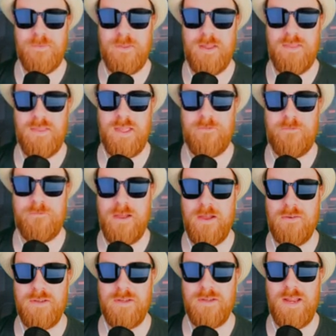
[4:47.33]
And they
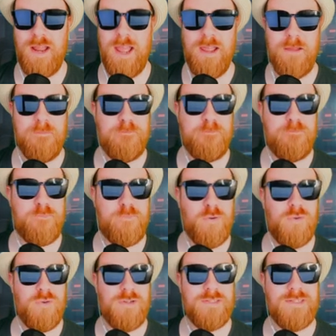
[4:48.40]
founded a
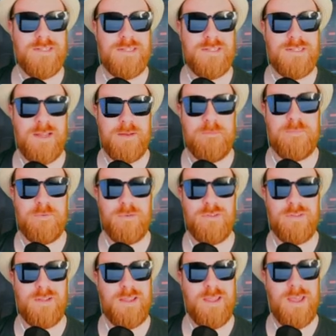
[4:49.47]
Buddhist temple
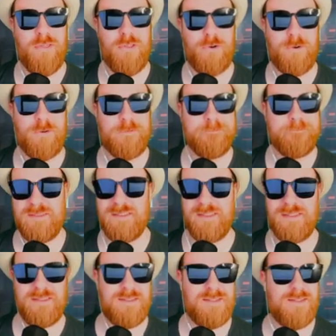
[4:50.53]
together.
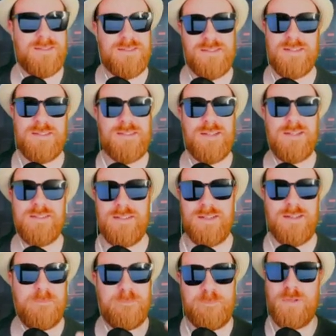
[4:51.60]
It just
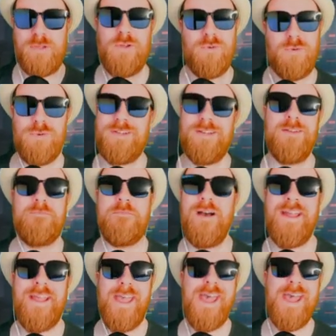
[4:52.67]
doesn't compute in
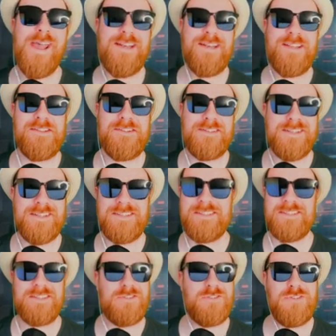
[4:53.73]
my head. It
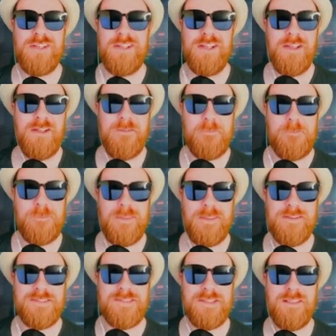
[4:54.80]
does.
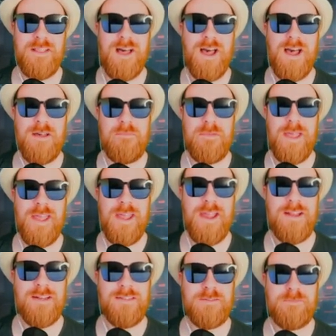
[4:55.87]
Islam
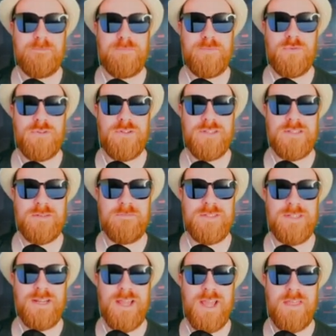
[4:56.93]
and Buddhism
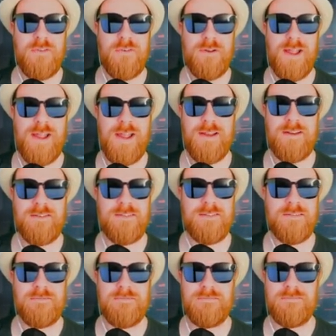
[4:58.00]
together and